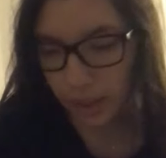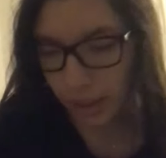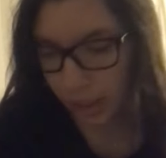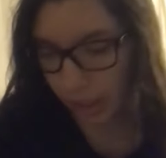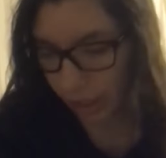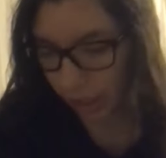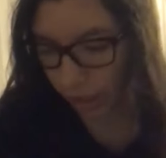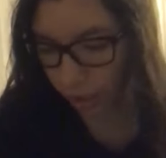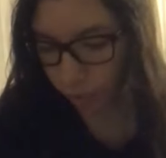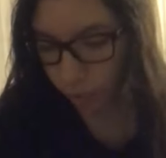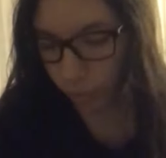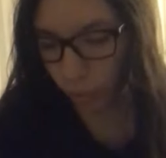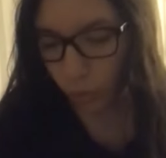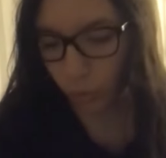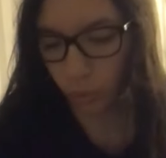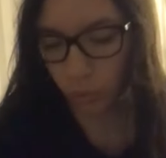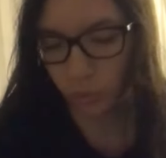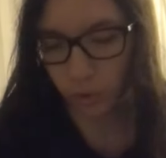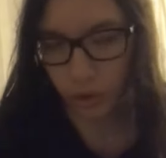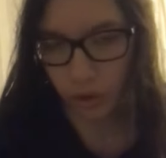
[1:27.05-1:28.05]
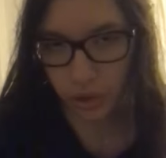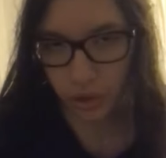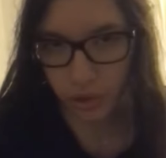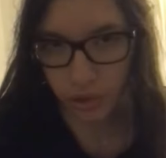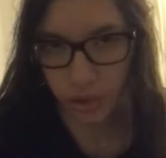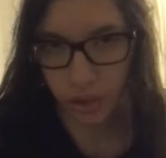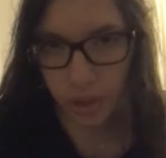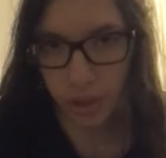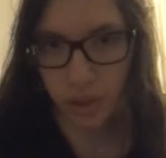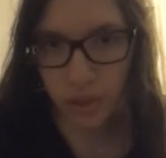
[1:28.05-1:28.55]
elbow, the
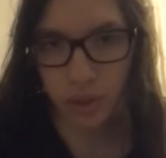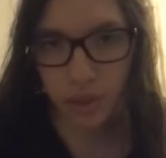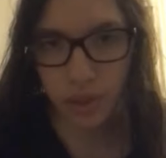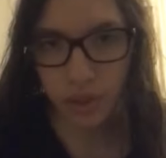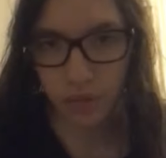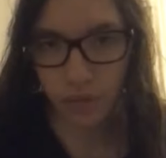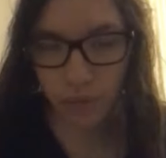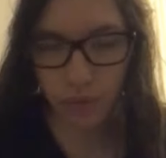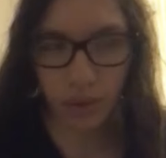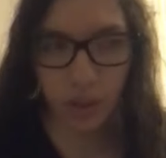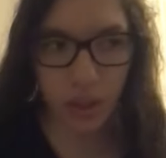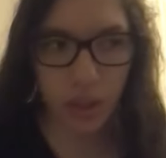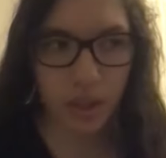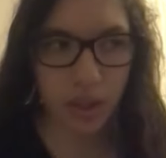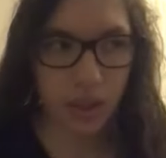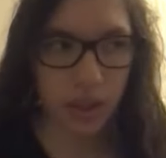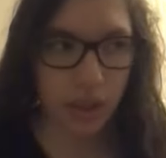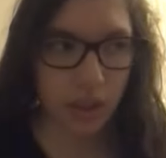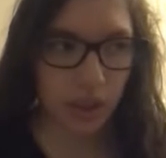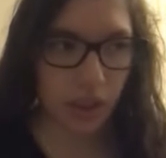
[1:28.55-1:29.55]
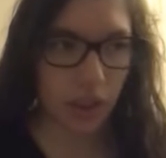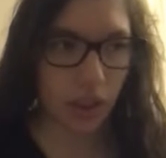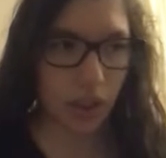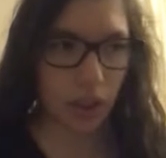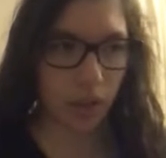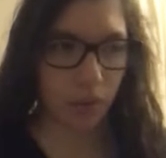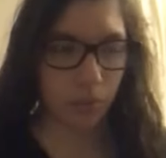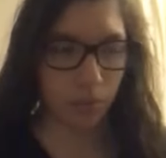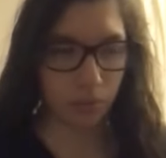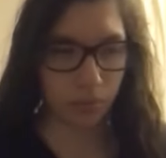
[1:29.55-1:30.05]
wrist, the fingers, etc.
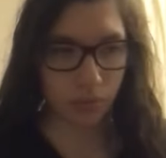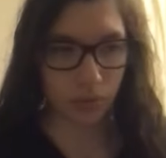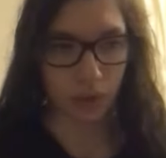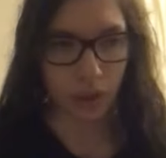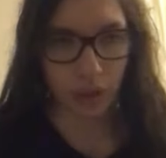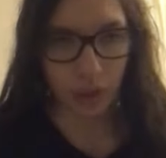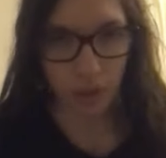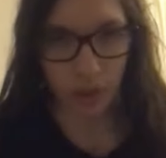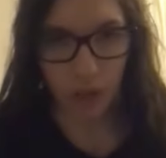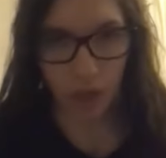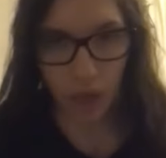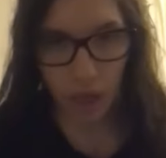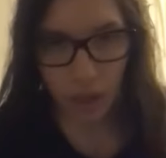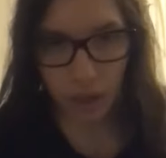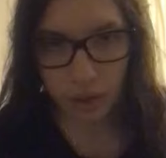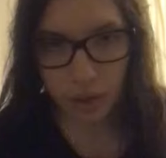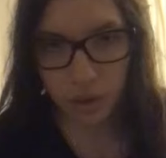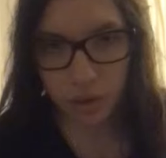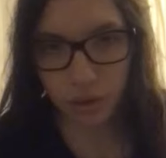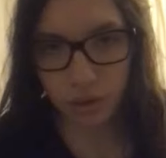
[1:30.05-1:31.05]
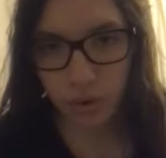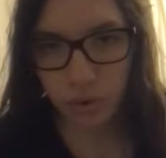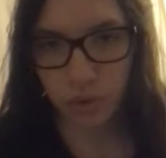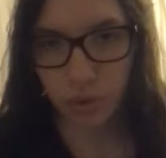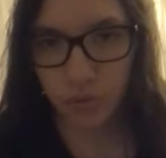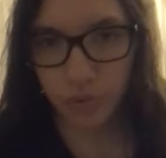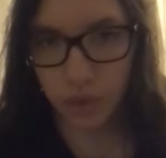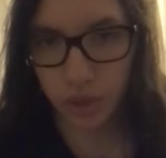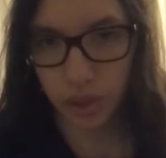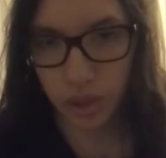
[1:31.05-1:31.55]
And loss of
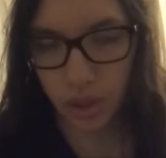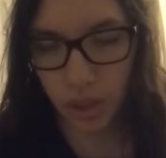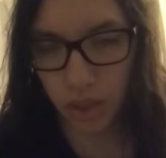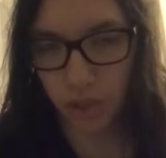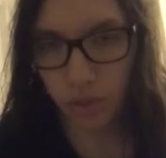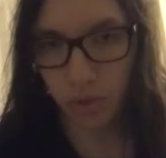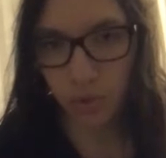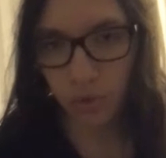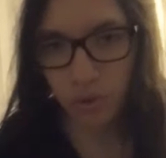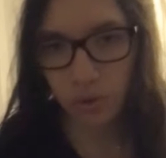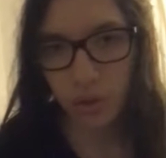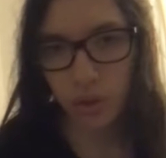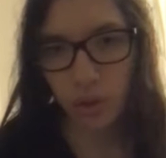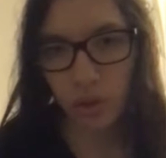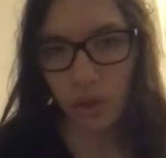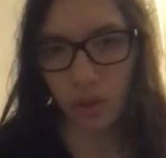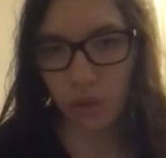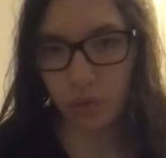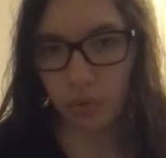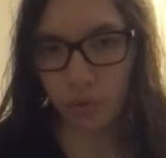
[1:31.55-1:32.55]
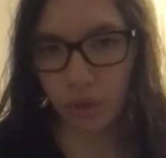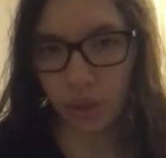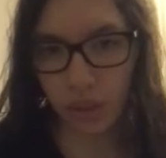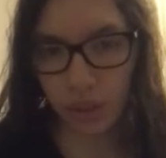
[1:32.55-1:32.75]
sensation on